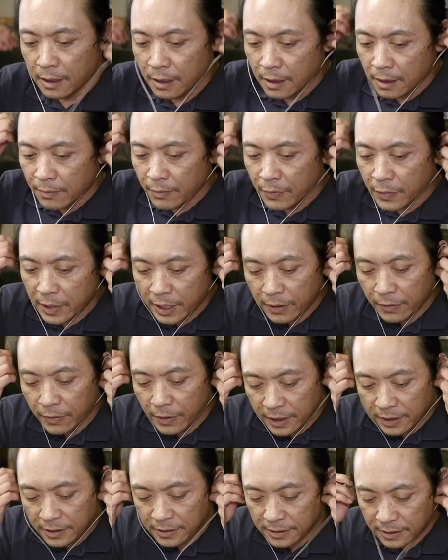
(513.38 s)
But
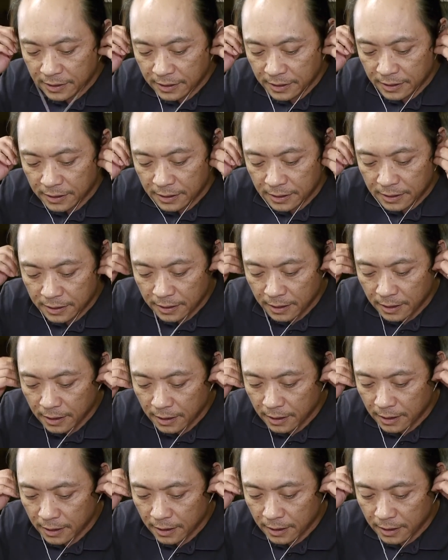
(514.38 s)
anyways,
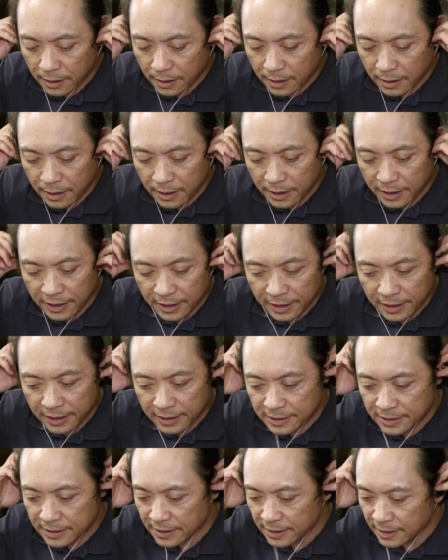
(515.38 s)
let's
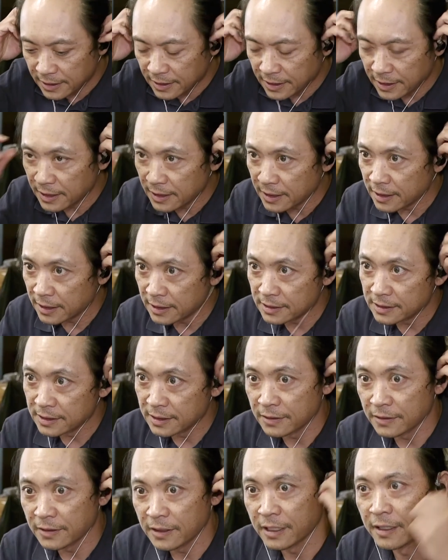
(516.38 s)
see.
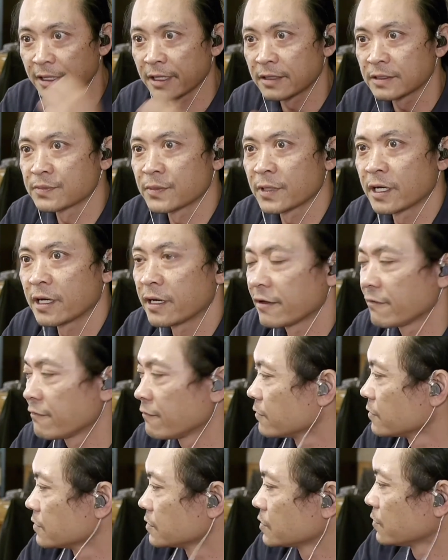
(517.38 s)
So that was my
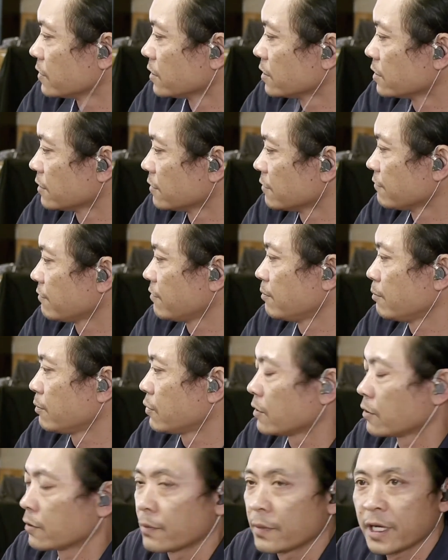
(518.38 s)
iPhone 12
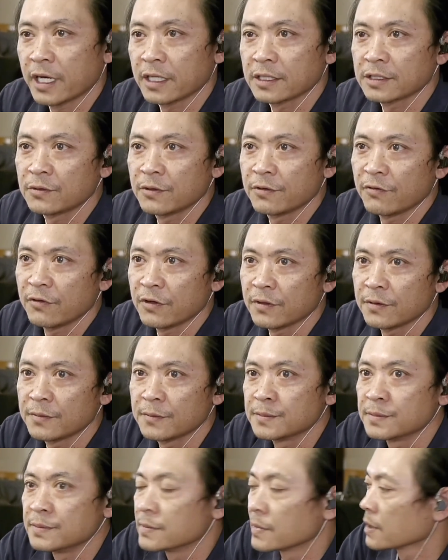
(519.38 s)
Pro Max review.
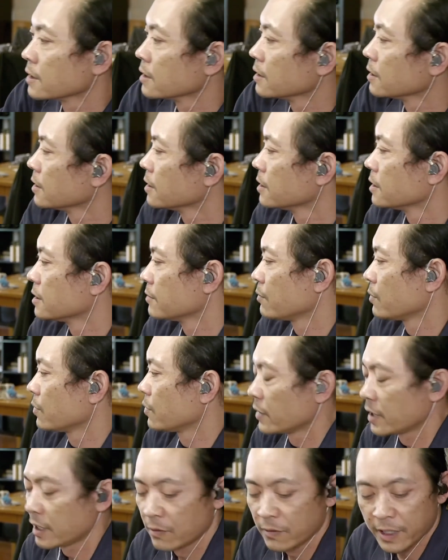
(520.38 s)

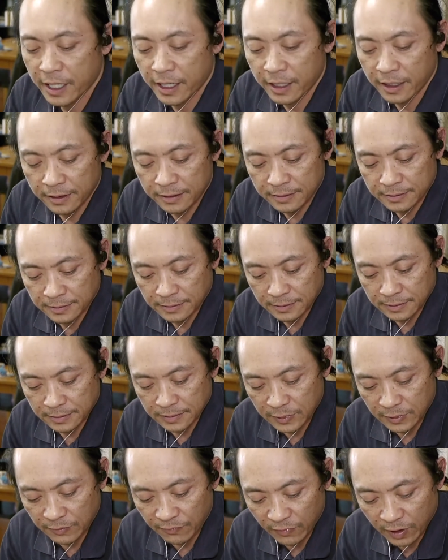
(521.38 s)
Pretty rad.
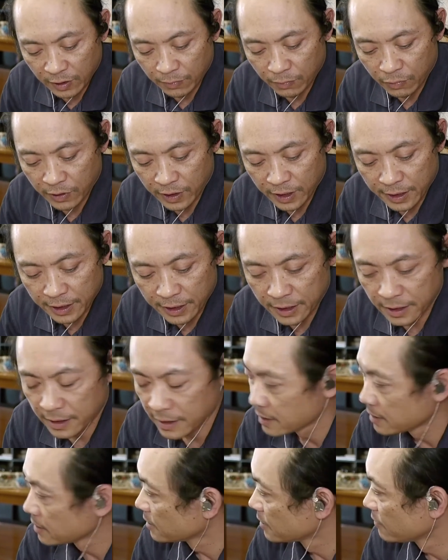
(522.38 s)
Very pretty.
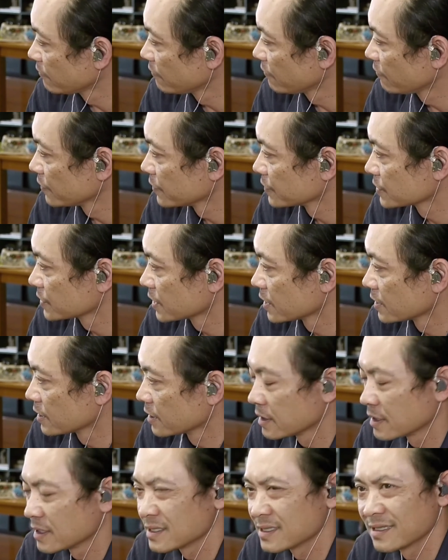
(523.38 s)
Feels
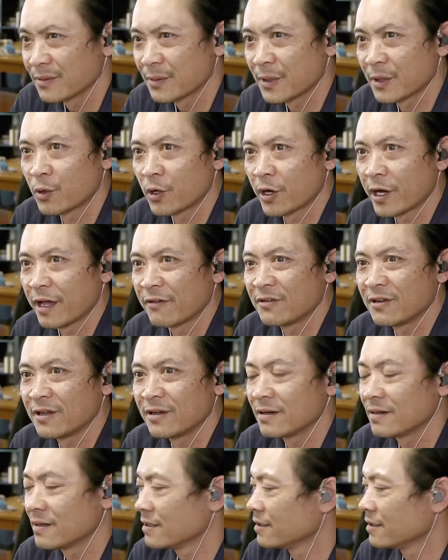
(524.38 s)
good. It's a little bit more heftier.